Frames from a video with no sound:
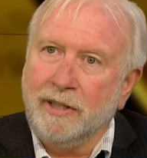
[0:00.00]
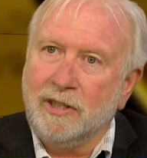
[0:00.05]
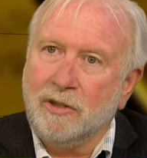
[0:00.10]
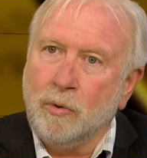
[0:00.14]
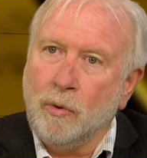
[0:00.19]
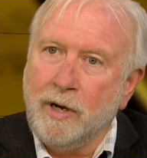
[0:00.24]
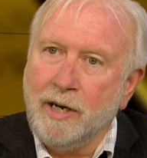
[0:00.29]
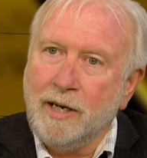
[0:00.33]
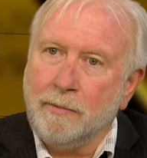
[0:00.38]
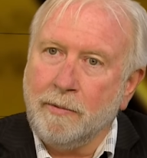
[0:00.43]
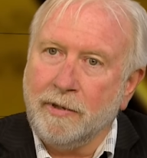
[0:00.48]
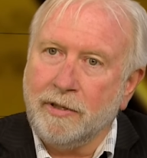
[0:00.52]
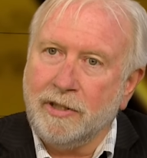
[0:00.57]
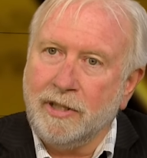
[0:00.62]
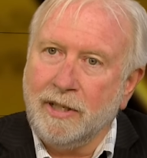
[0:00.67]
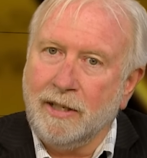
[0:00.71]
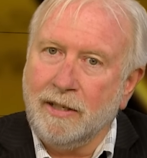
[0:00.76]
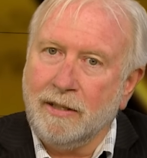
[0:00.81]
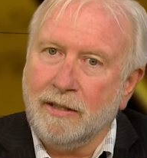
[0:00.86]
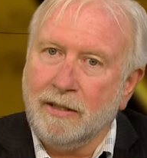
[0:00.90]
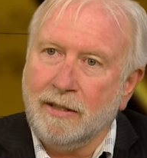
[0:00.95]

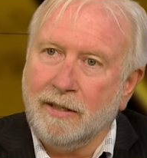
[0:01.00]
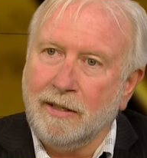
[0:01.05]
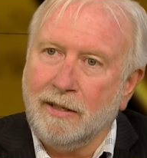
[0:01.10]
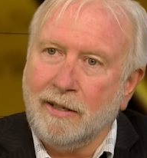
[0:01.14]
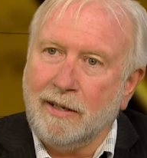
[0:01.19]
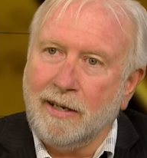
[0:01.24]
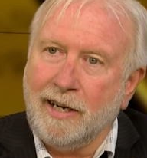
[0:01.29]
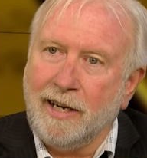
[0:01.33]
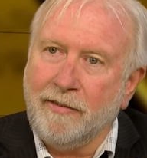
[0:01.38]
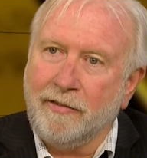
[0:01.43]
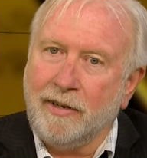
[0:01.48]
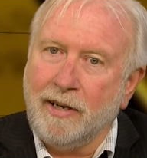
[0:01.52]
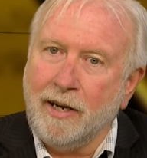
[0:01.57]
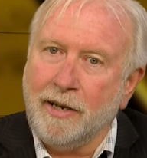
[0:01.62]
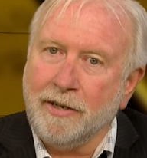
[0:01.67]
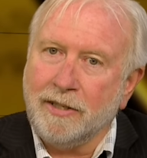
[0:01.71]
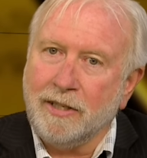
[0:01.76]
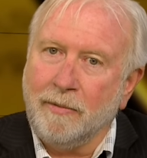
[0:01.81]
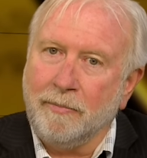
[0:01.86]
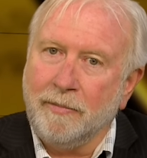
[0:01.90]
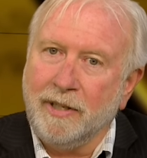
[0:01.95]
20% have got
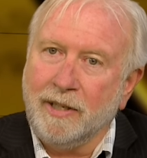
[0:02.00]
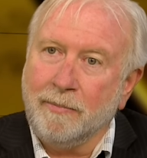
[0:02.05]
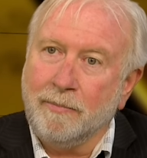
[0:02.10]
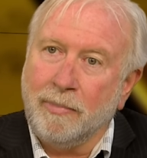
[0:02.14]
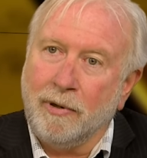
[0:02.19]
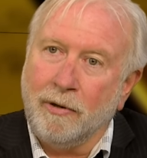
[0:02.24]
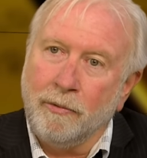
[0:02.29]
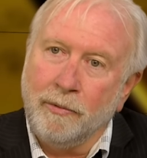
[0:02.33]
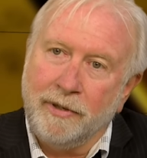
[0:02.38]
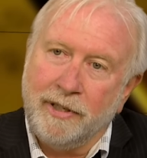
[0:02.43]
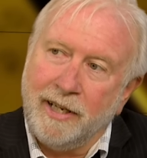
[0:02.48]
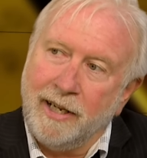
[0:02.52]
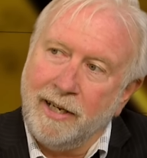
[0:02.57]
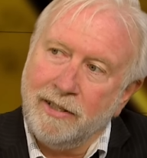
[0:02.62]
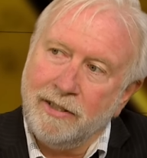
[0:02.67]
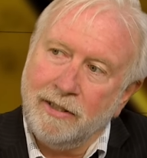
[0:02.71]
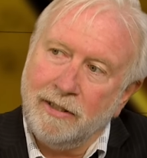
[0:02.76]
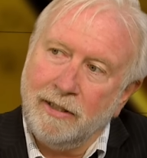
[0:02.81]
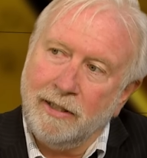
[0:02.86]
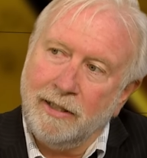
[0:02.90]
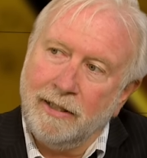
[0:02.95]
something
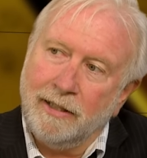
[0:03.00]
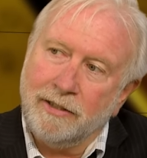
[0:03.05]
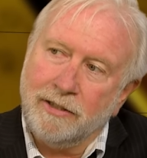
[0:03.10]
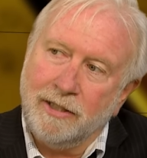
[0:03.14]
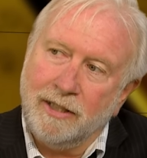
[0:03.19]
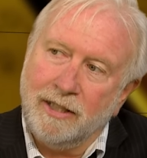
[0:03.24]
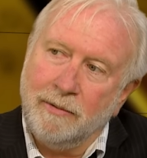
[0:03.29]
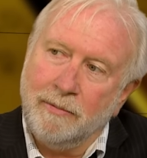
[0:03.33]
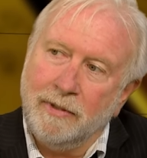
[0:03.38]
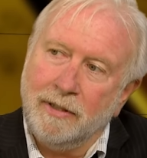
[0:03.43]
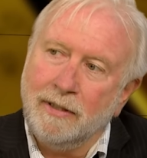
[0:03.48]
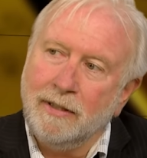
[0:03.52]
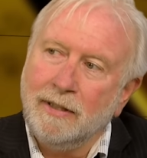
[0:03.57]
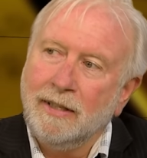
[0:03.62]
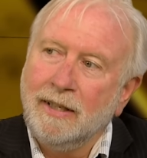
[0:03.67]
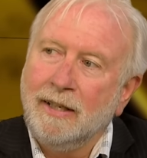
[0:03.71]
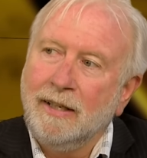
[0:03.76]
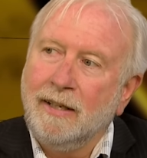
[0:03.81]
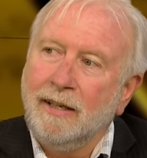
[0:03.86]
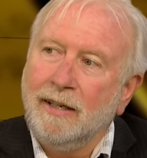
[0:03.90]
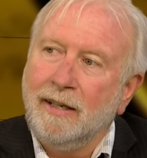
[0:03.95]
potentially legitimate,
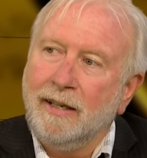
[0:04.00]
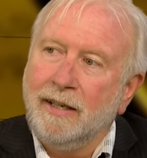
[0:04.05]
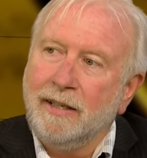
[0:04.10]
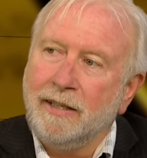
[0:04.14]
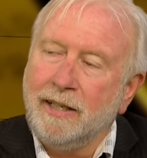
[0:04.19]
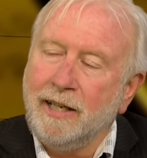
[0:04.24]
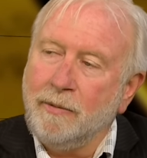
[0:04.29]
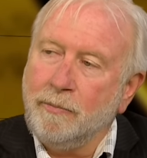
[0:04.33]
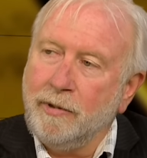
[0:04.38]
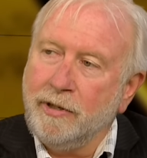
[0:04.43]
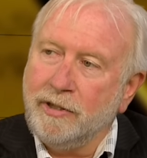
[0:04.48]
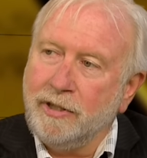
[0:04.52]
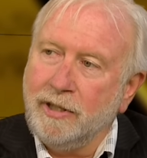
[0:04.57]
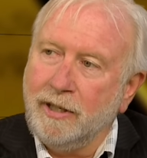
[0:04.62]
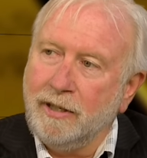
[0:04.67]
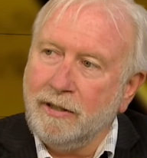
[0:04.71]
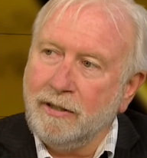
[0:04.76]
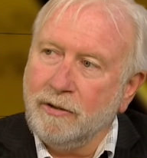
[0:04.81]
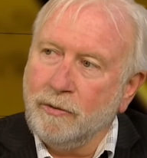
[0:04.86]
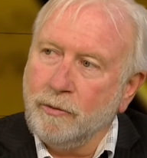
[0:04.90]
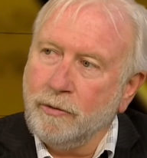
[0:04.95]
10% are